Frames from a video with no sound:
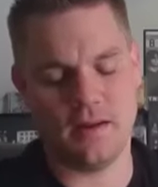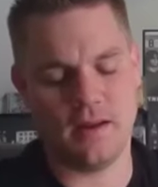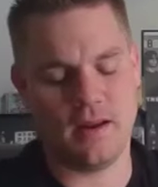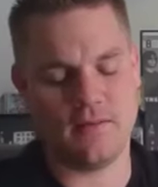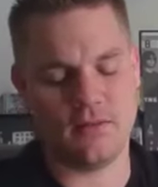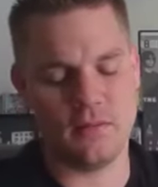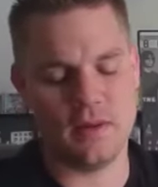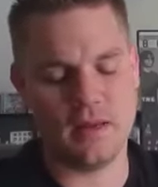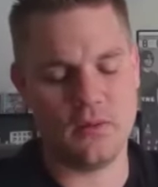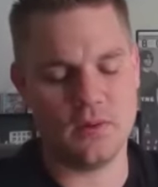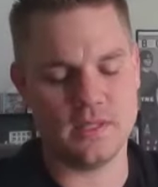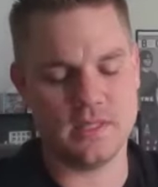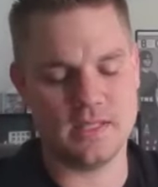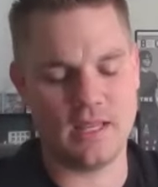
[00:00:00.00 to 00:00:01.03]
and and for me
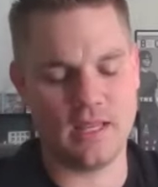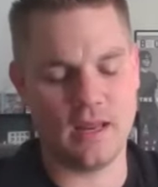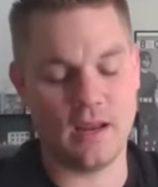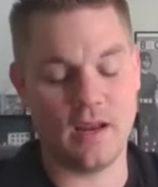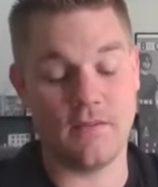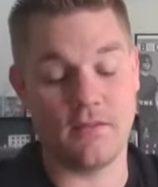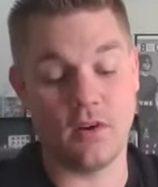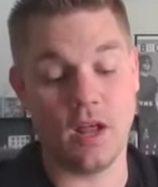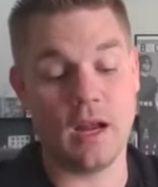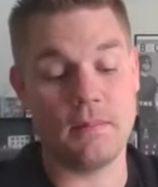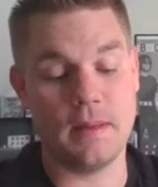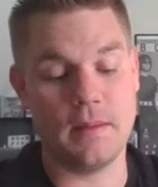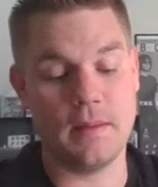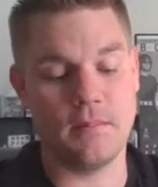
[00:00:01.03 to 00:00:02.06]
was seeing uh, for a lot
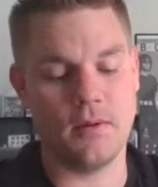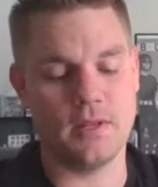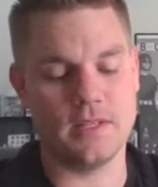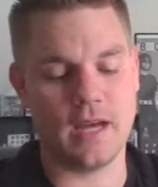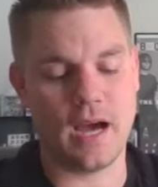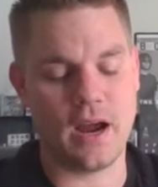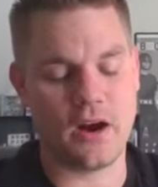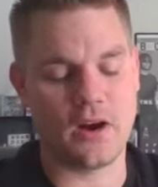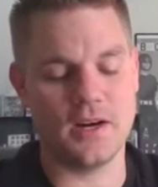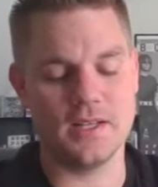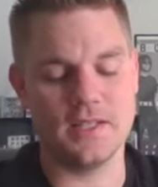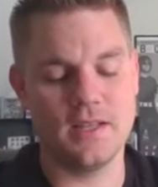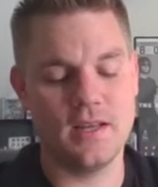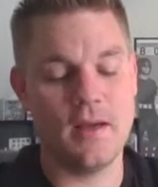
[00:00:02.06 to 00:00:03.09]
of people the
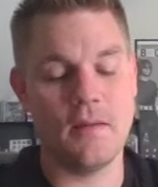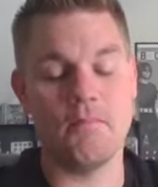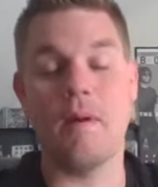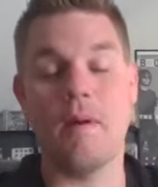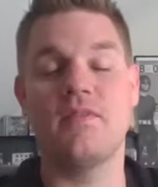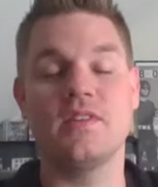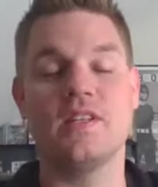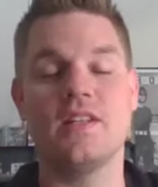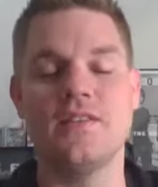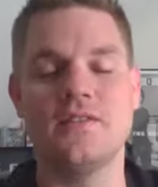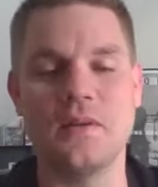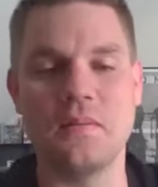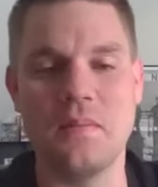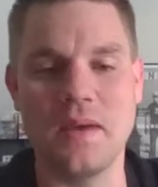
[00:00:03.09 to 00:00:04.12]
diehards Memphis
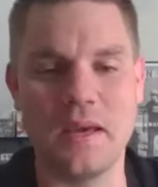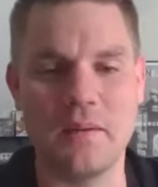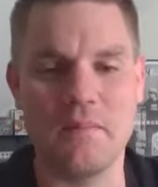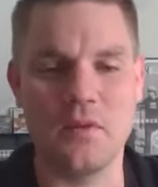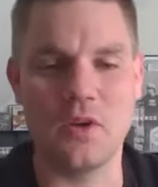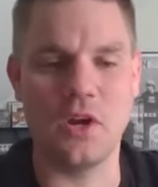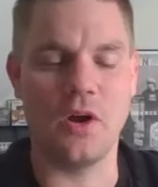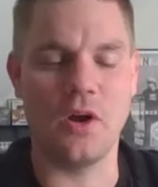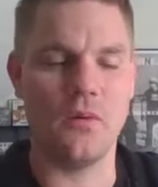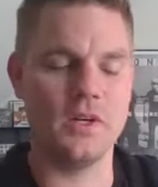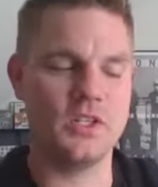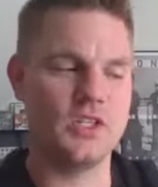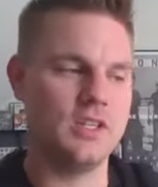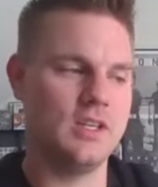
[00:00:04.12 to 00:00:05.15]
lives in me. You know,
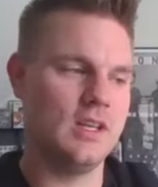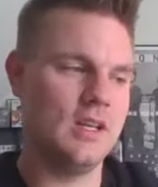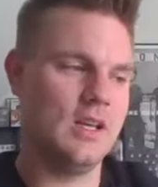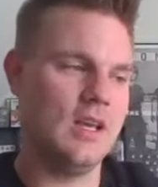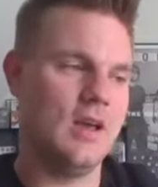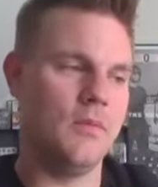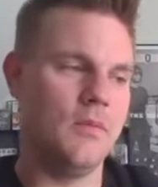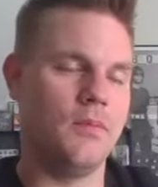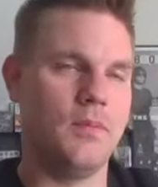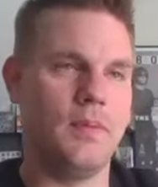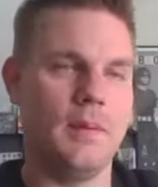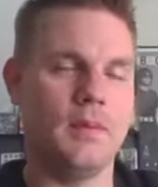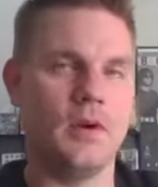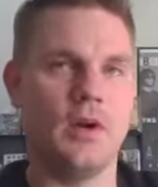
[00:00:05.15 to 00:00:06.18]
which
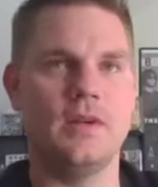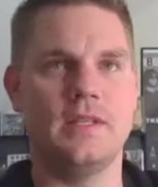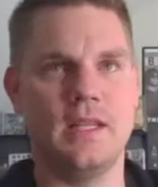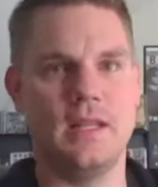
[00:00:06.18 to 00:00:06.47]
people that,